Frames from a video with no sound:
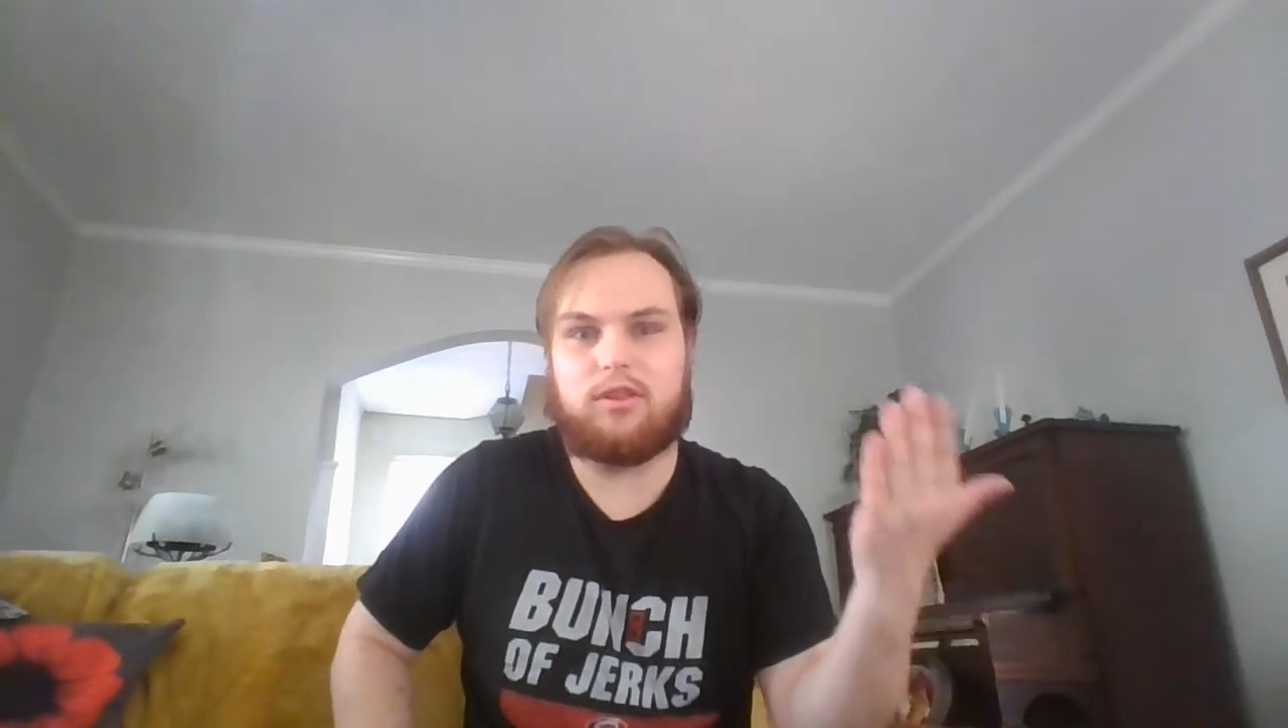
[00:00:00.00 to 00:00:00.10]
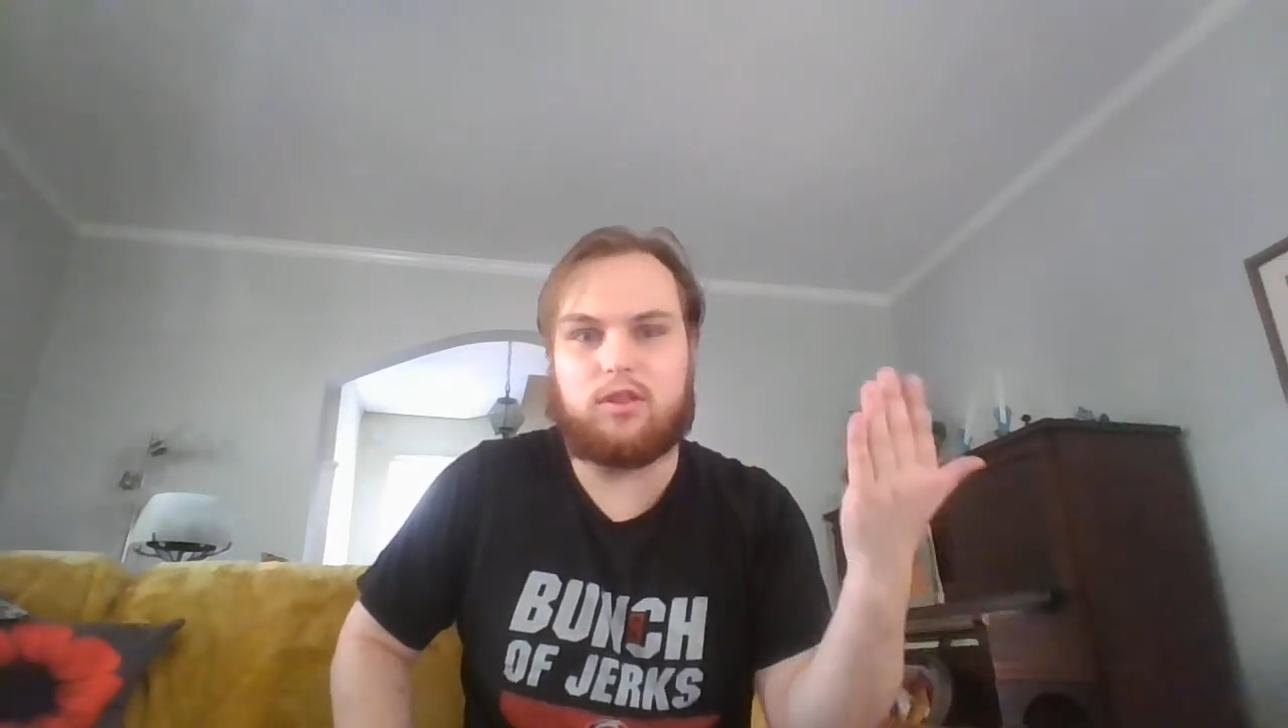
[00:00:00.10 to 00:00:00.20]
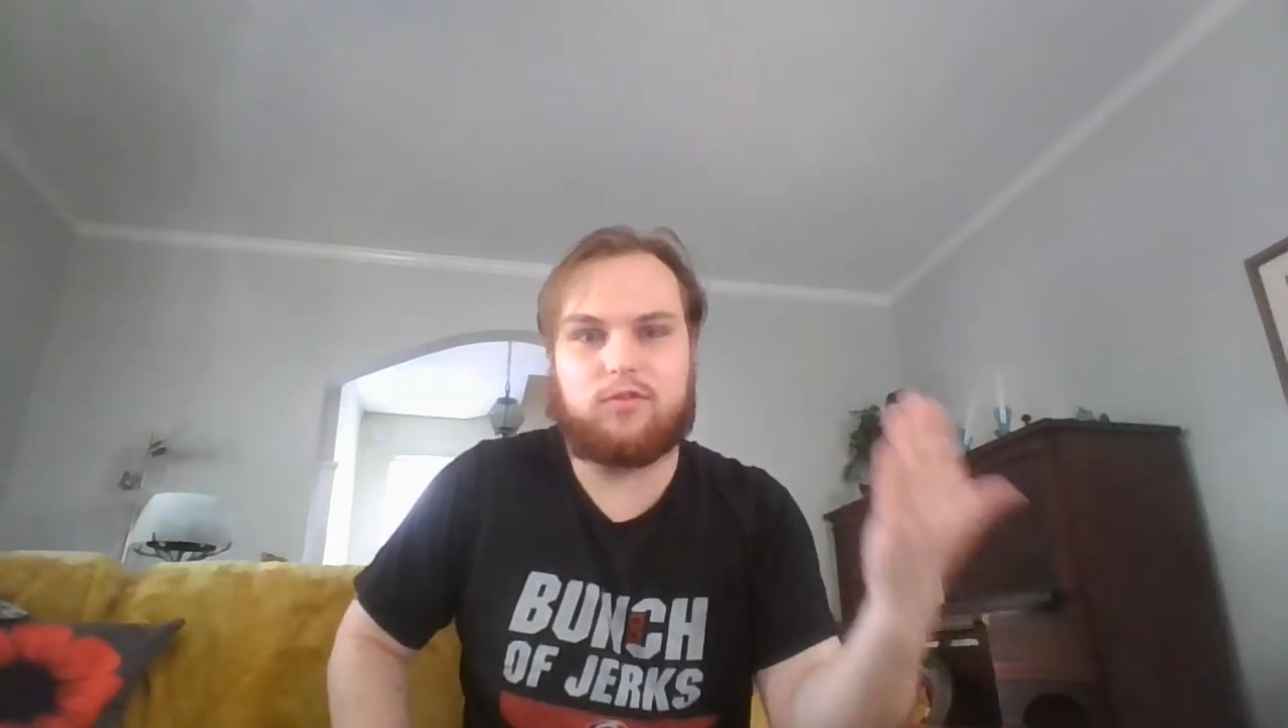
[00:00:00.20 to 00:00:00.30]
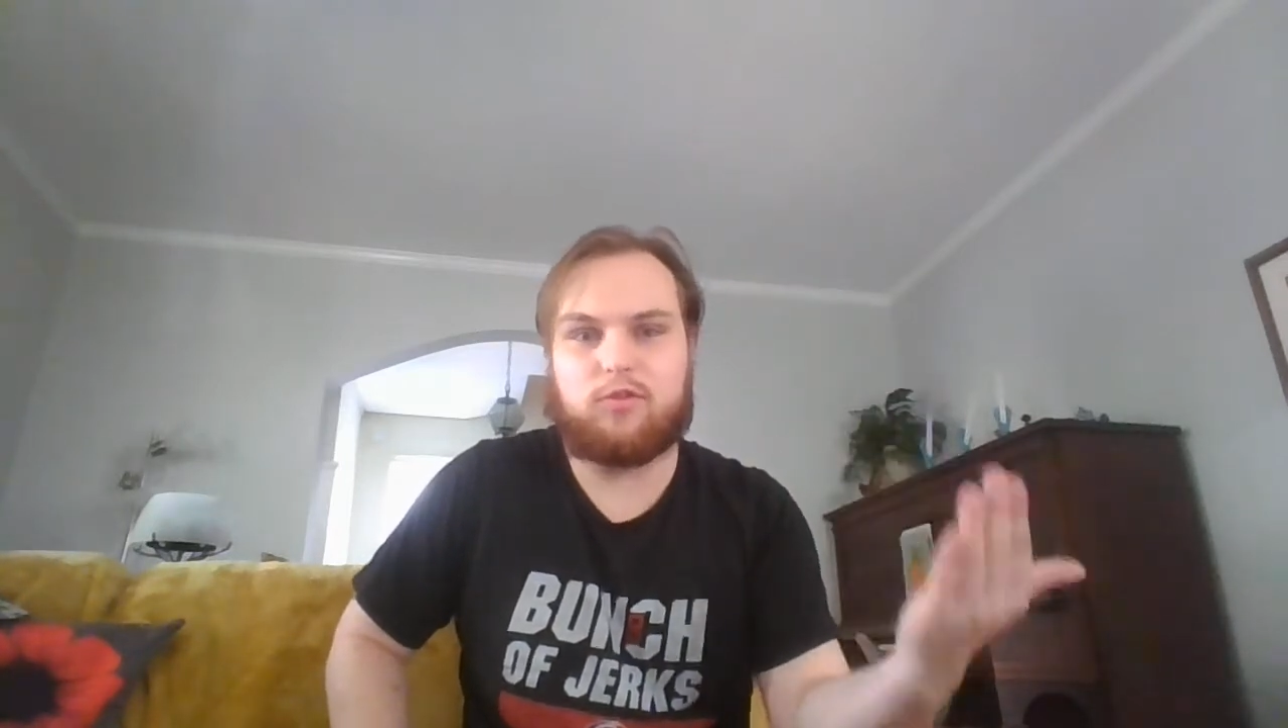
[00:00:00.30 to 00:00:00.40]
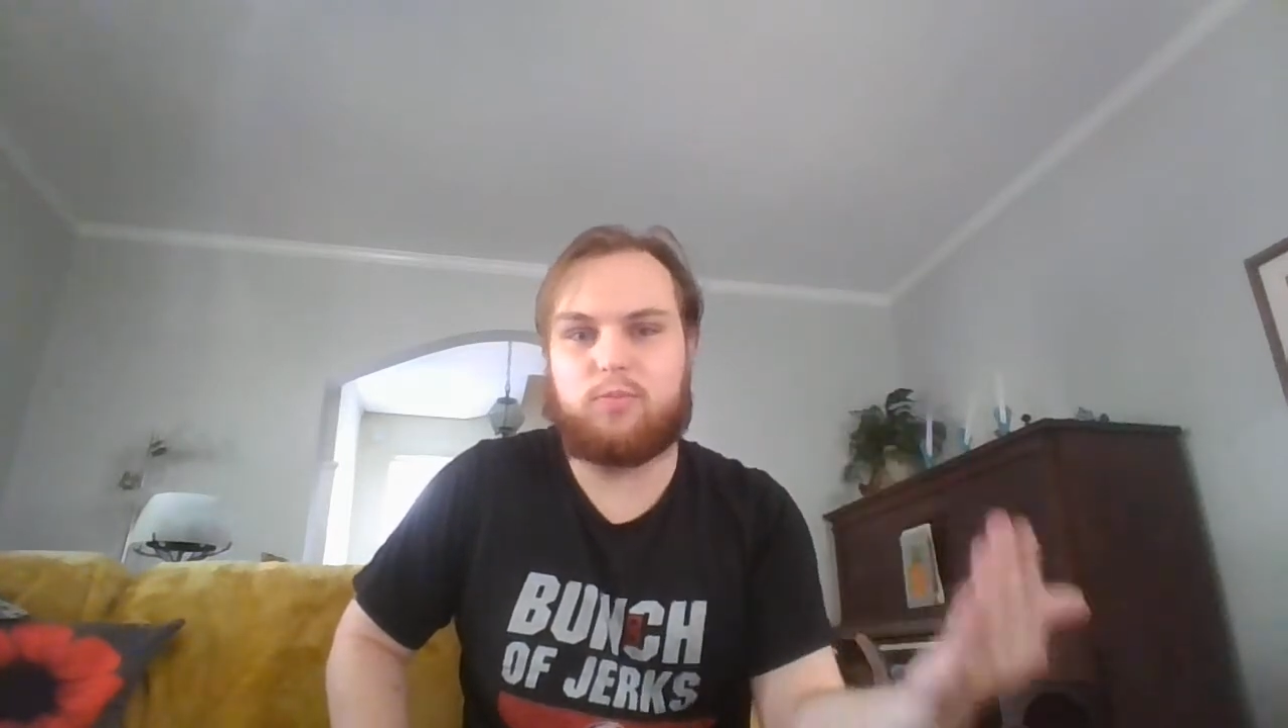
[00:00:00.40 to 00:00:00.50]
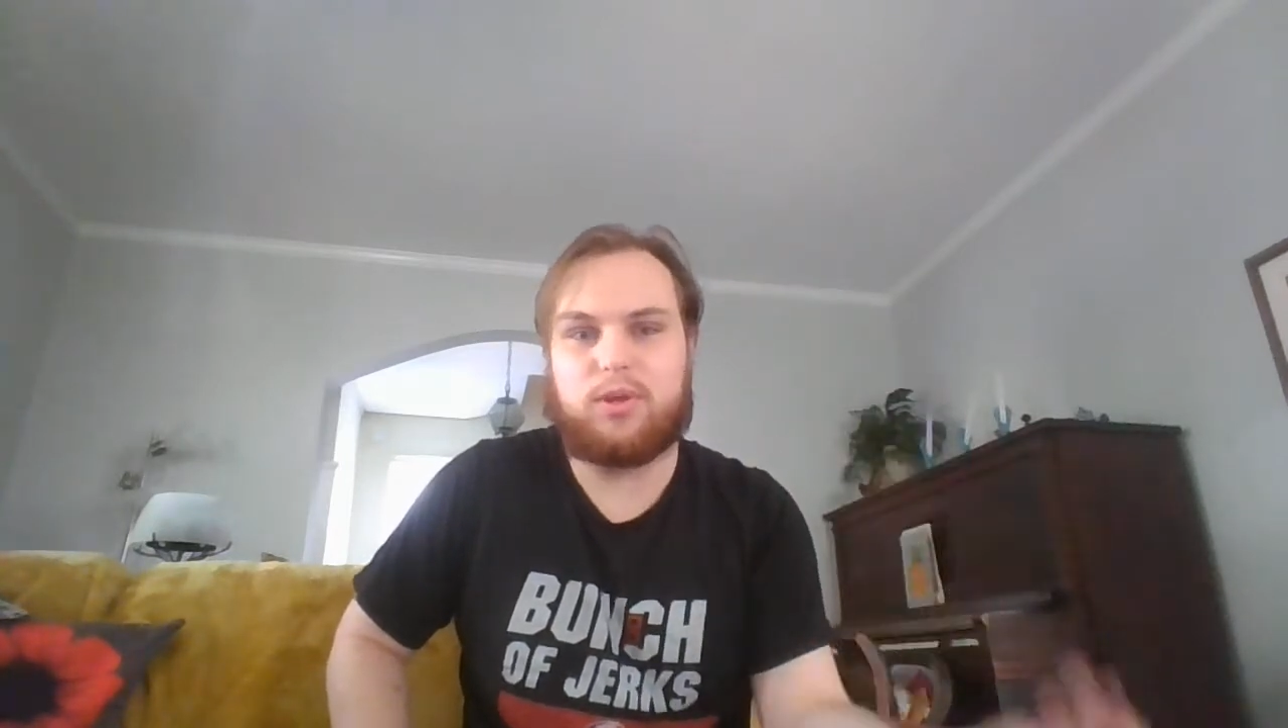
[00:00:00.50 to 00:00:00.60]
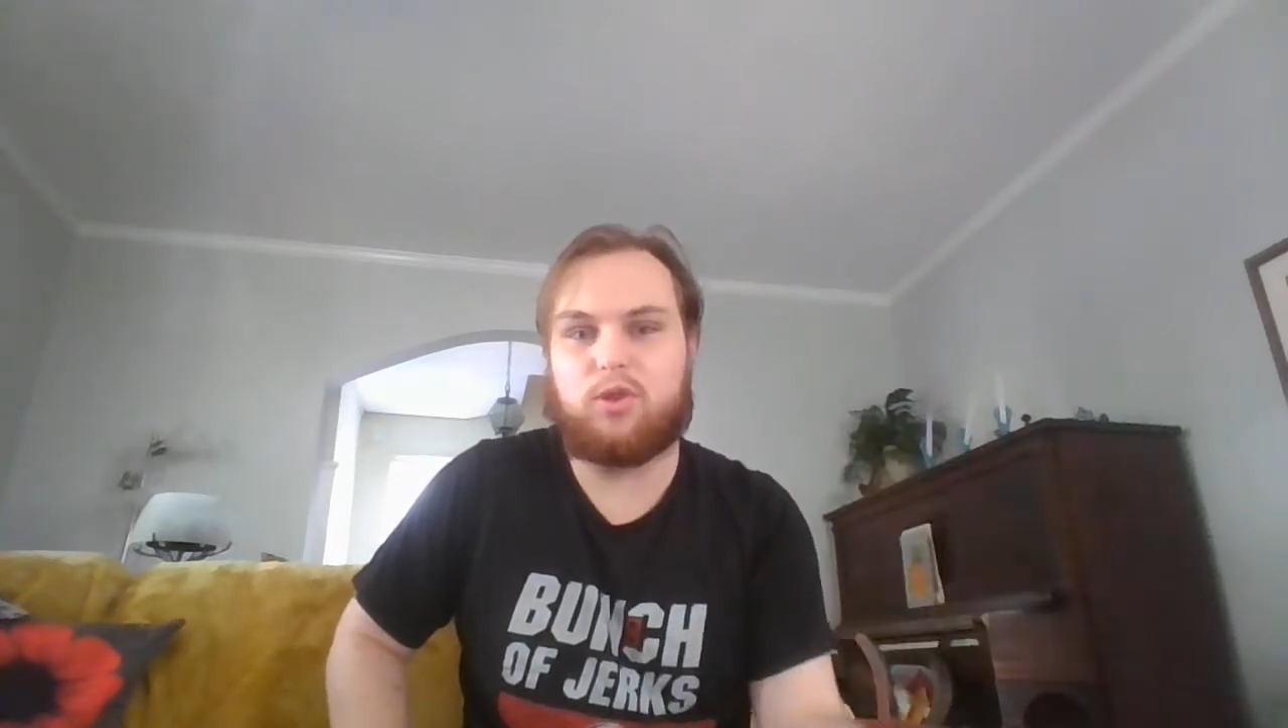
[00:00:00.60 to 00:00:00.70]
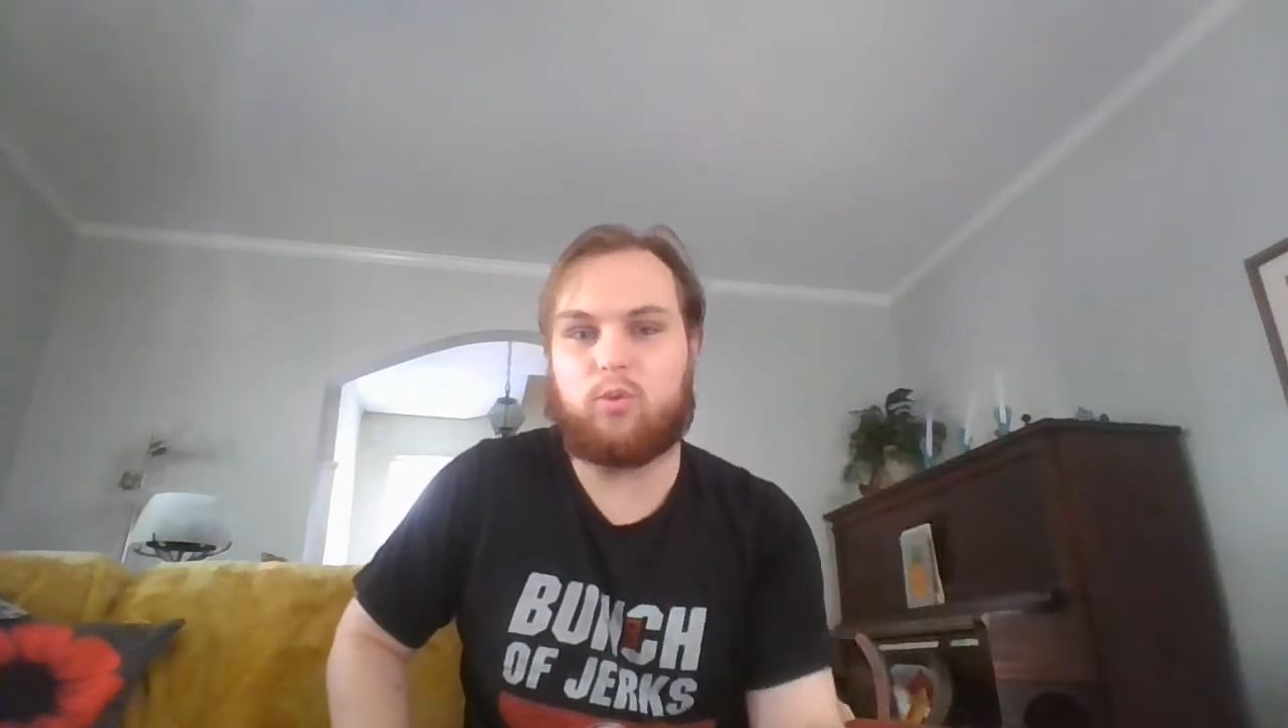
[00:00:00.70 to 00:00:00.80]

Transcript: has been the